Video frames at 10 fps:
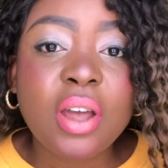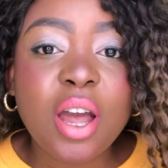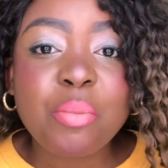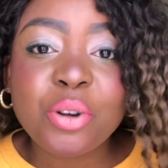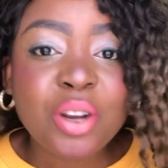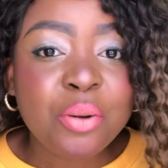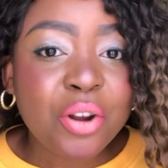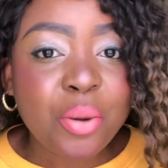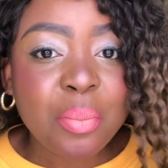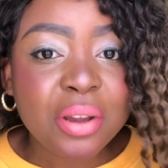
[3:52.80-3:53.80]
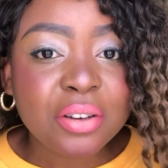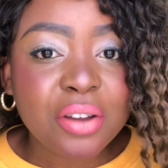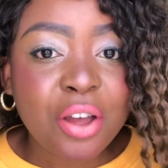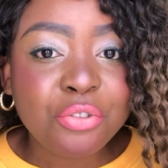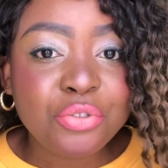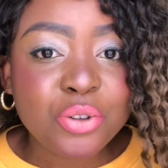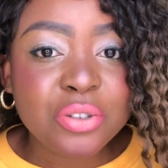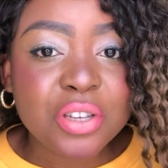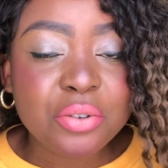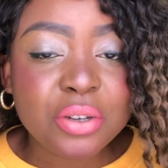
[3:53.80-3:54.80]
I'm gonna recommend a few
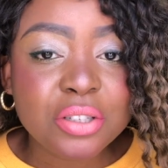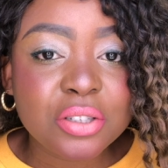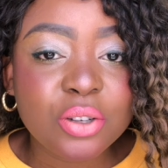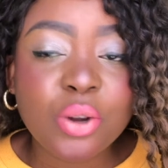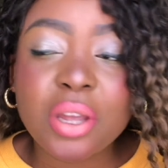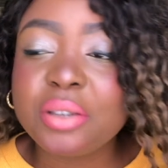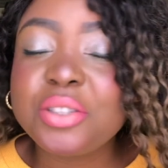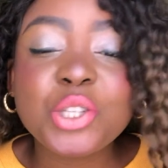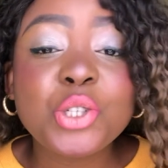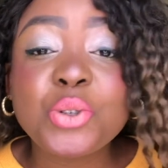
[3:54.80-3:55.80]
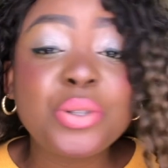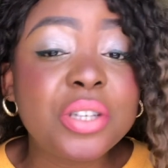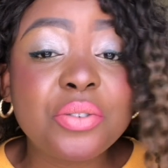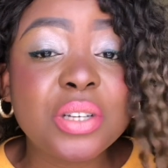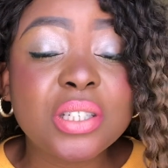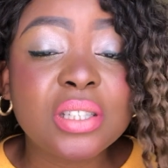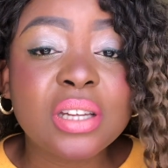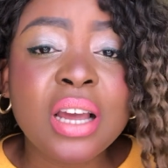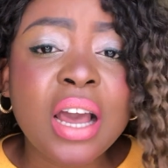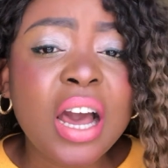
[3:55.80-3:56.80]
series, okay, just 2 series.
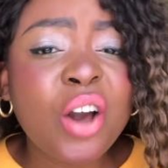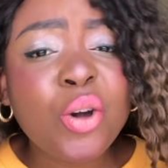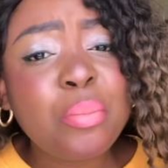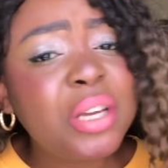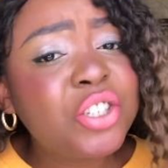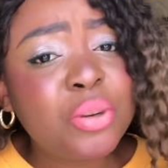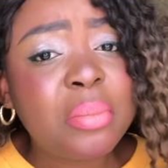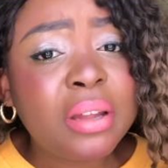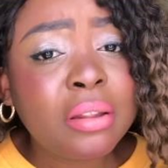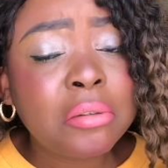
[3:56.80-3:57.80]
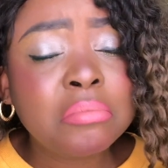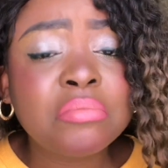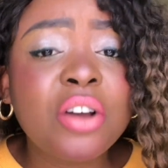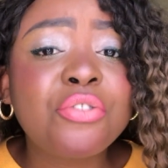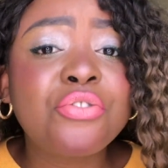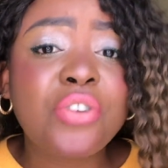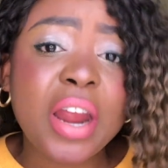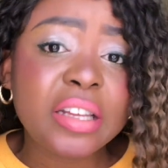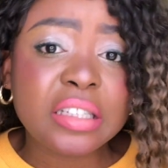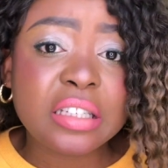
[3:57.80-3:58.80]
How I Met Your Mother,
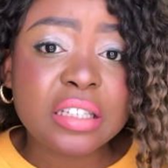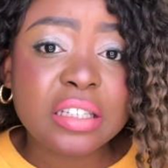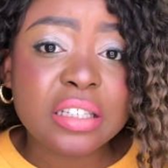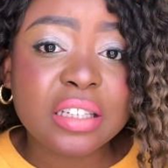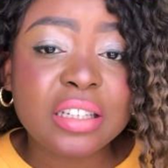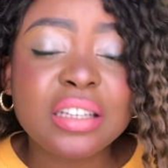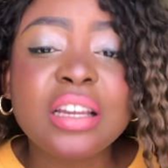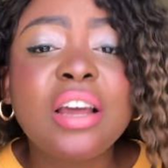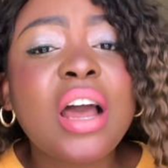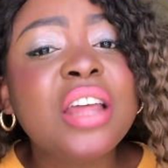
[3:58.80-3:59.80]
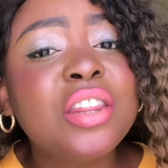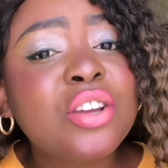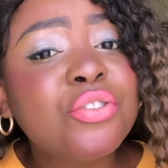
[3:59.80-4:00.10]
Friends. I think